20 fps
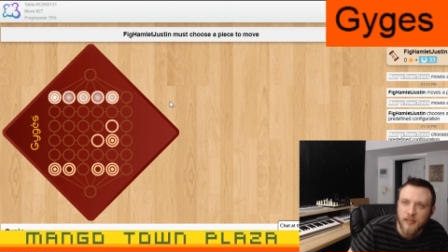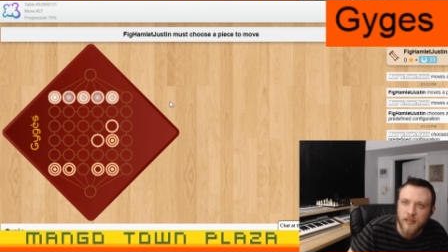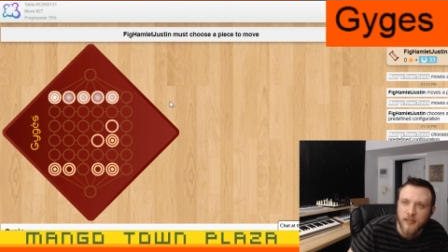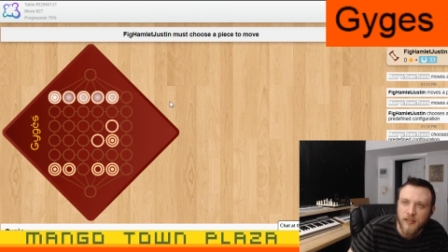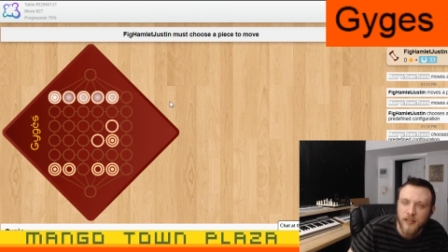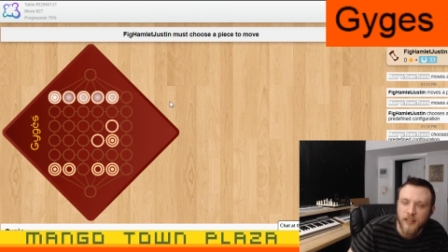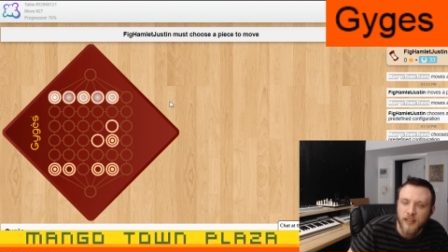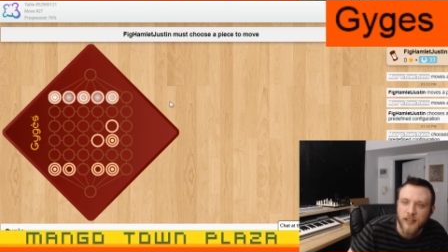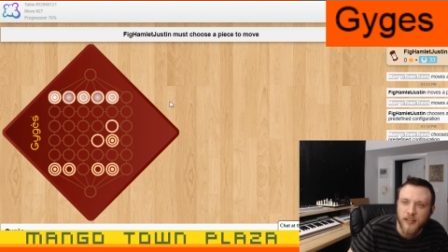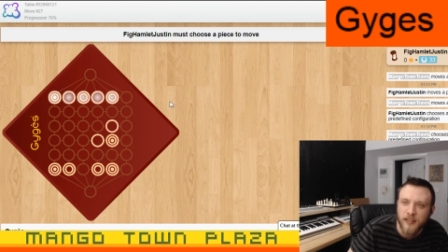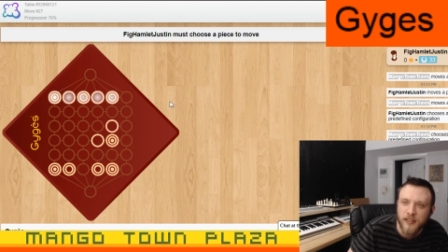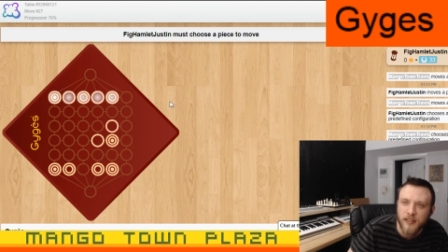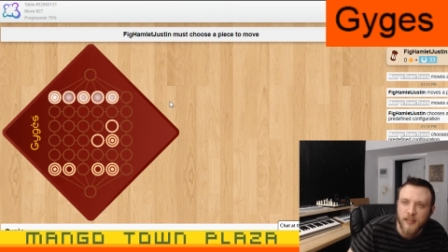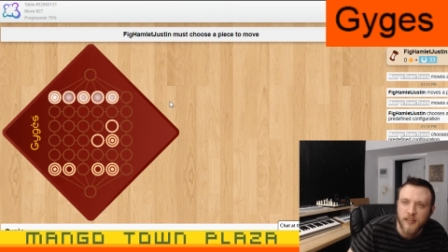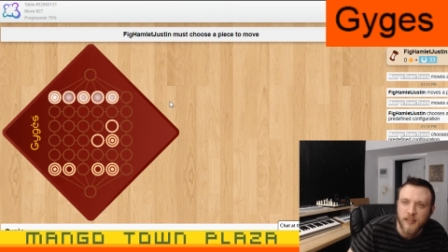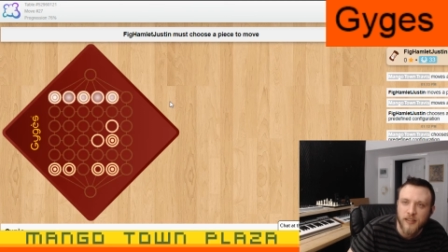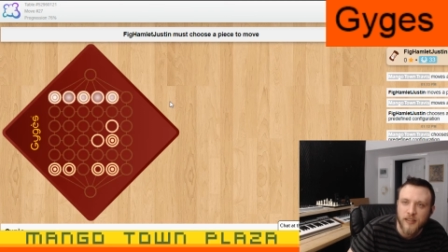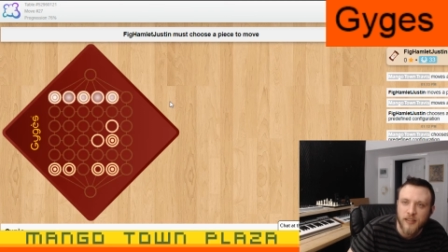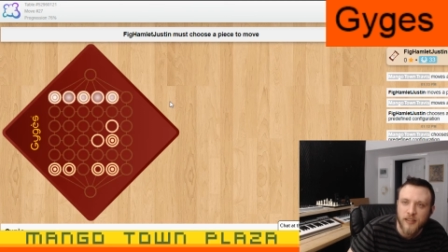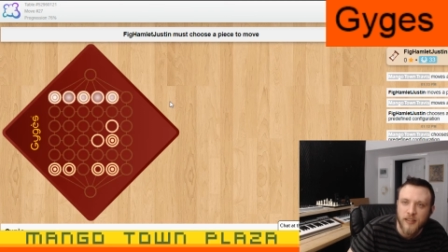Yeah.
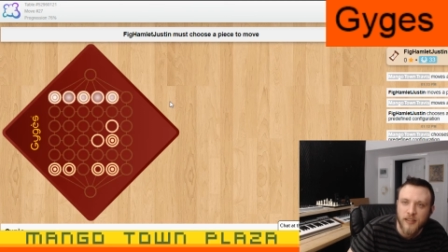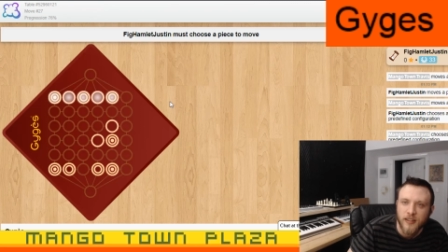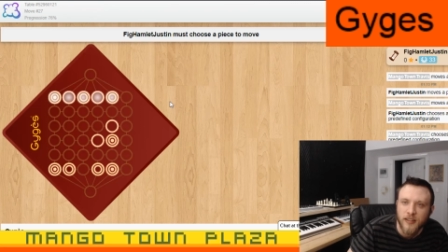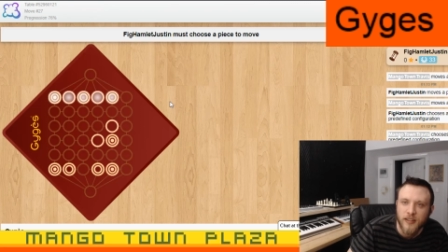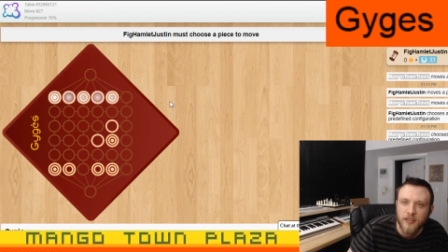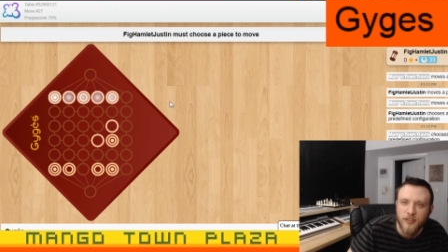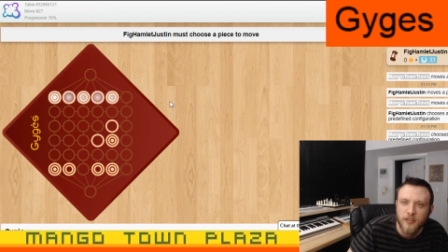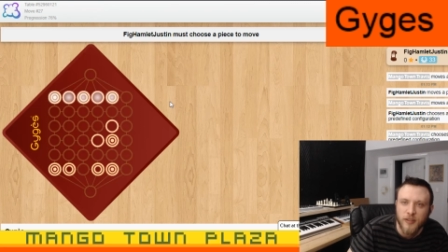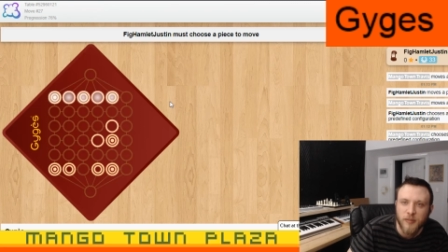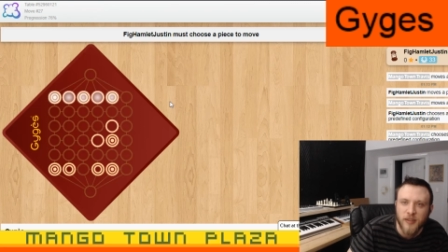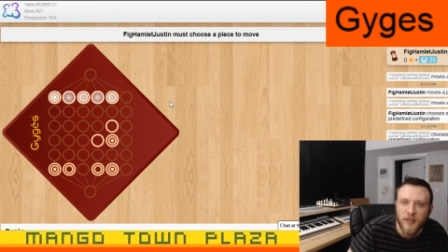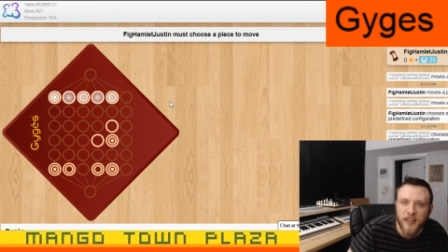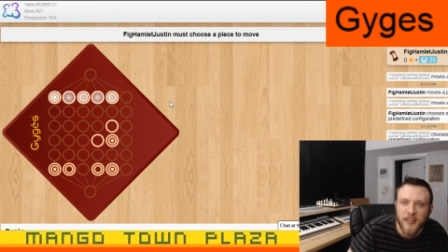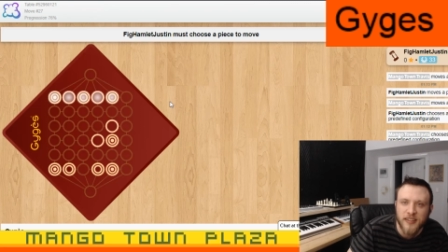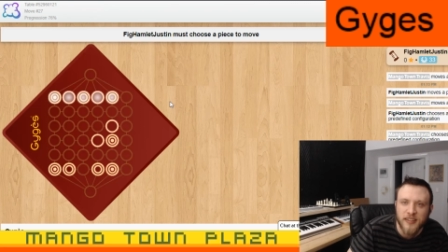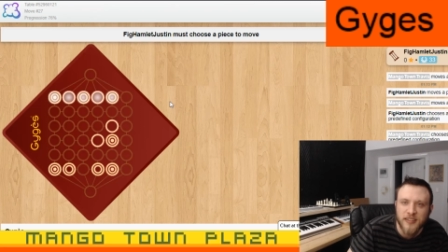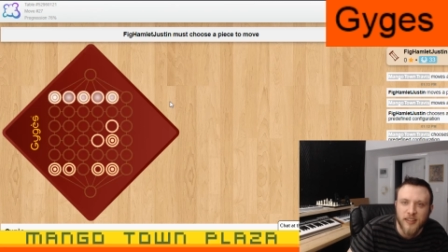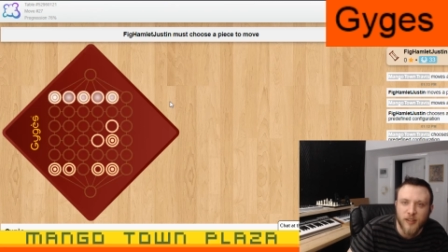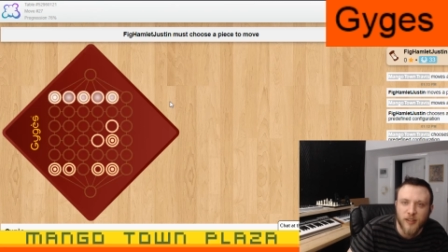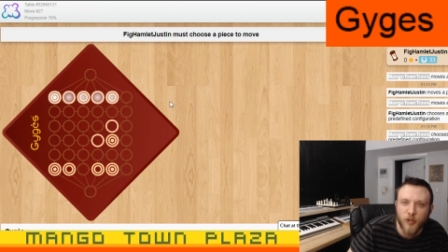So I'm thinking
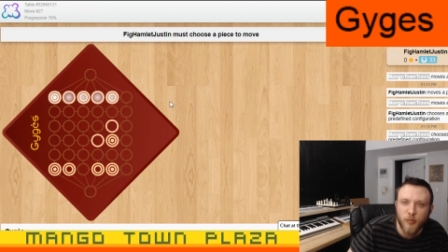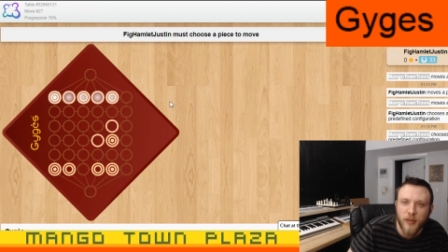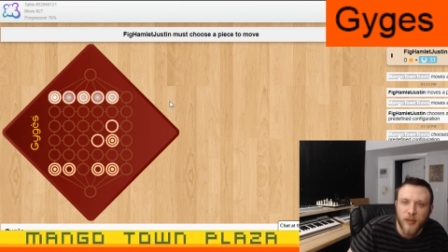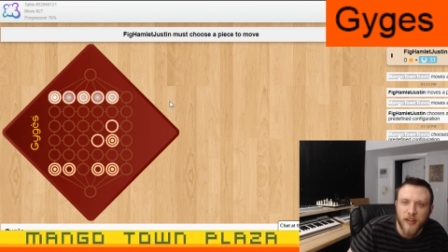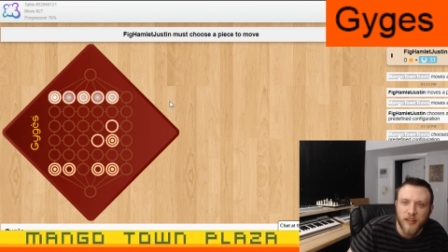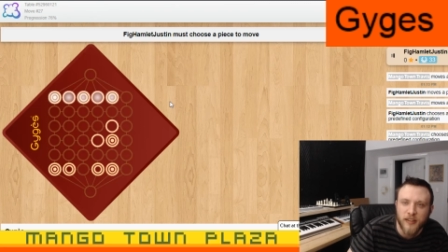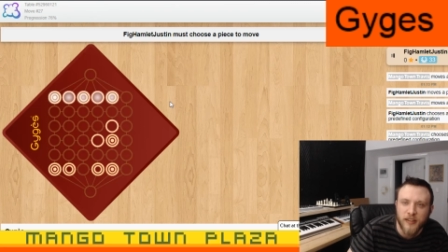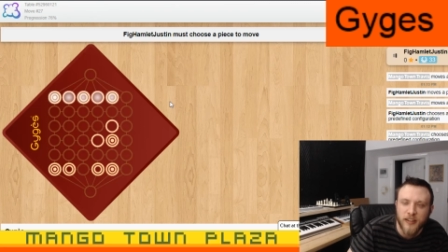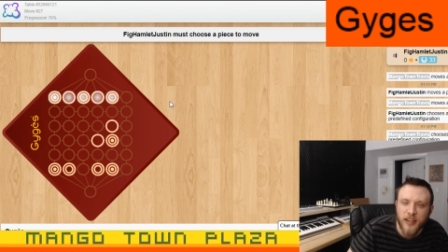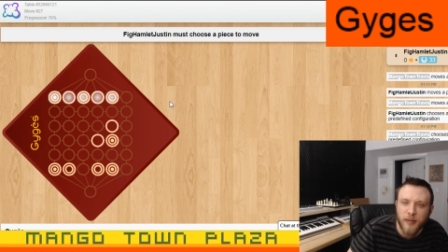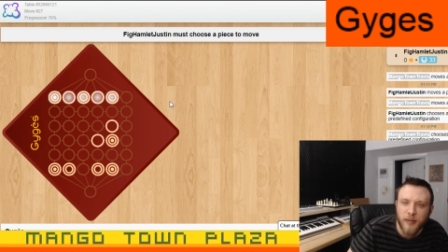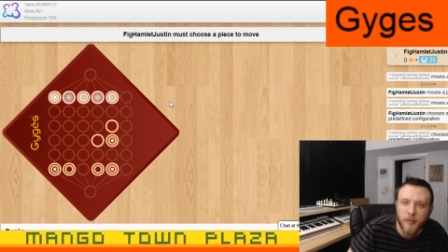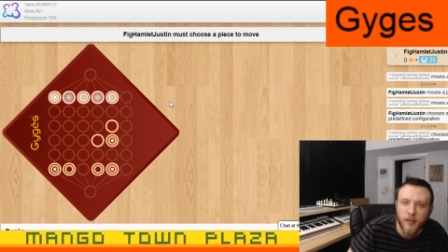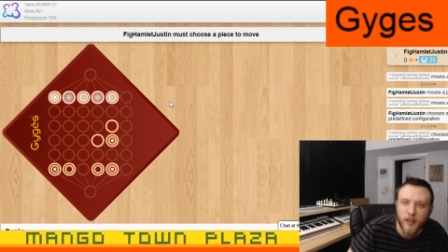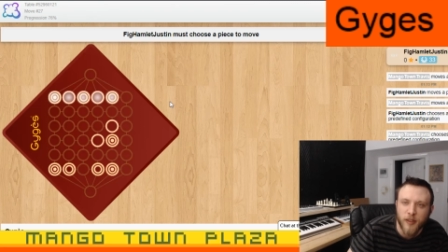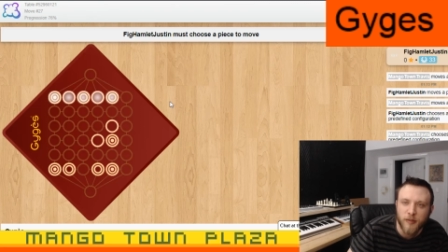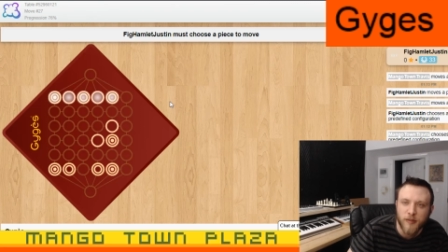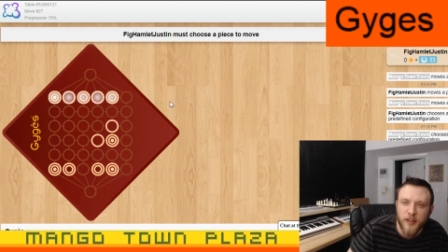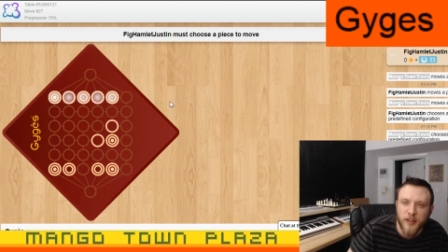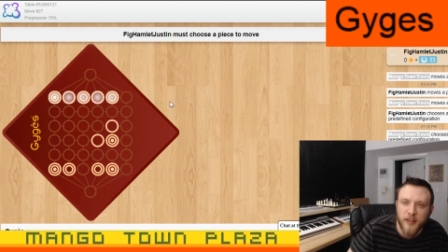it's a little better to keep the
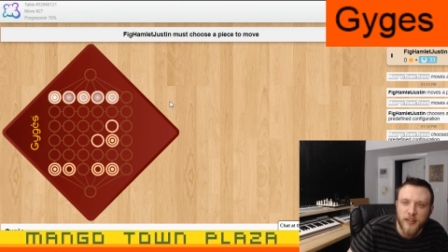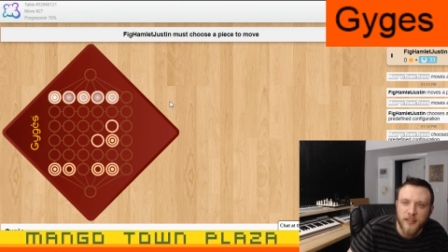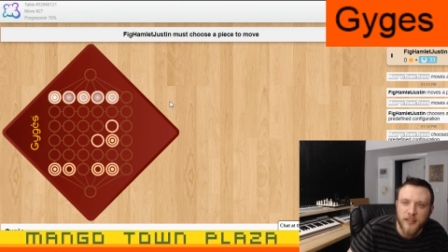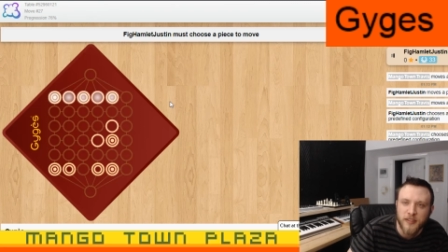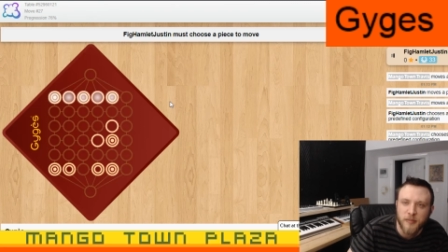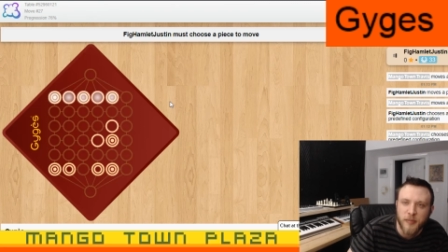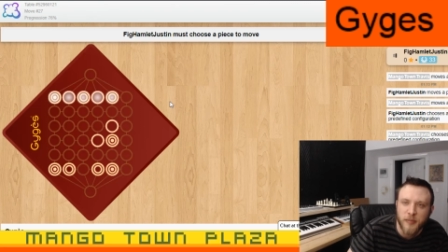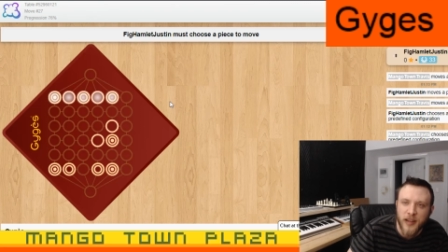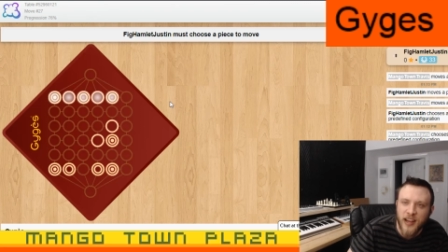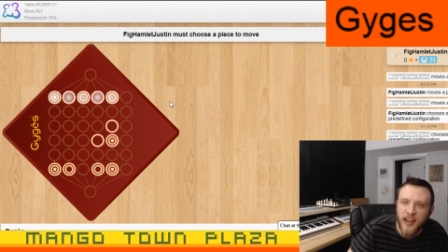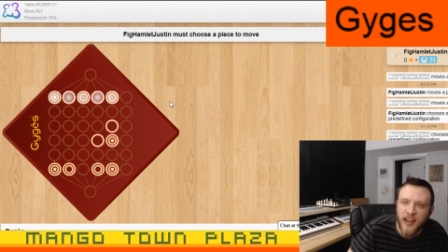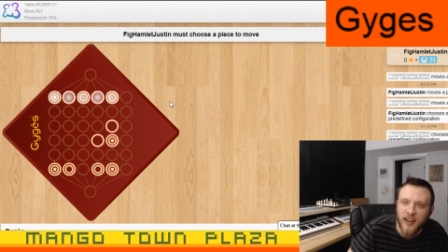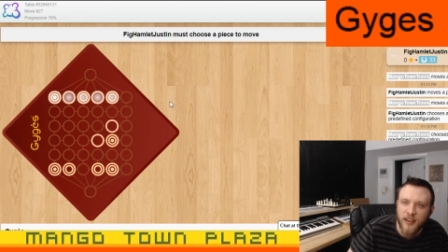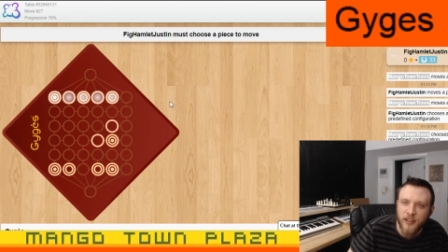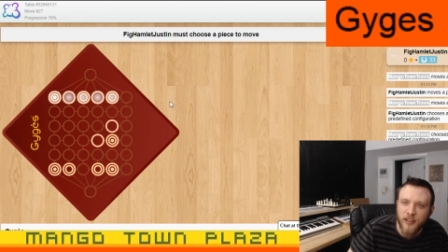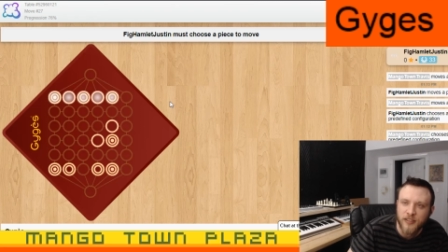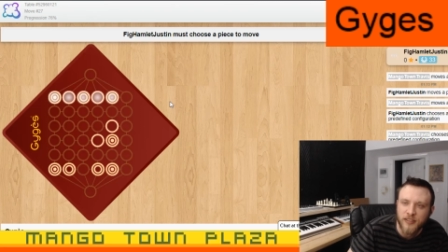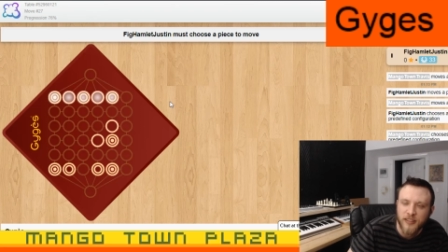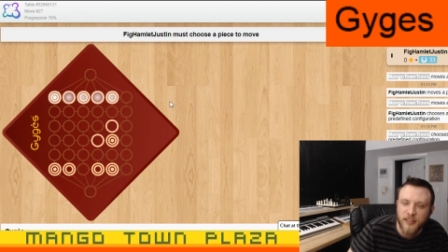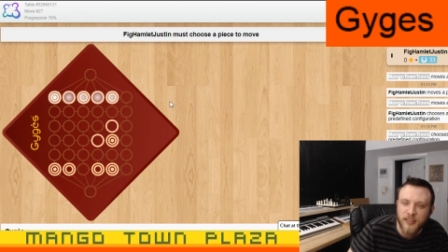3s back,
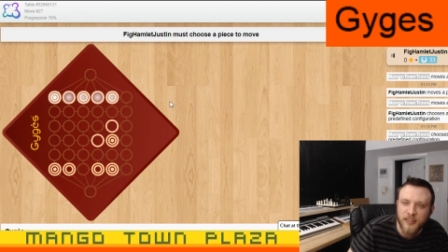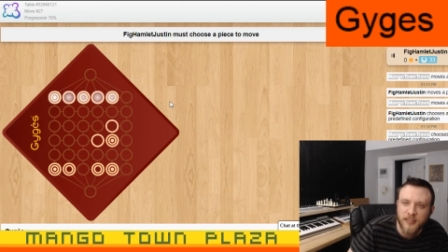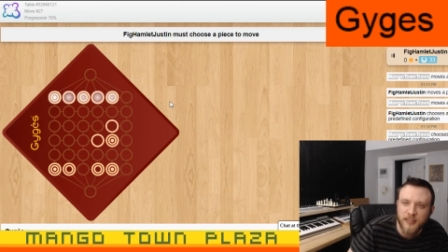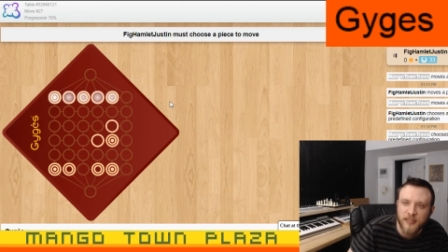right?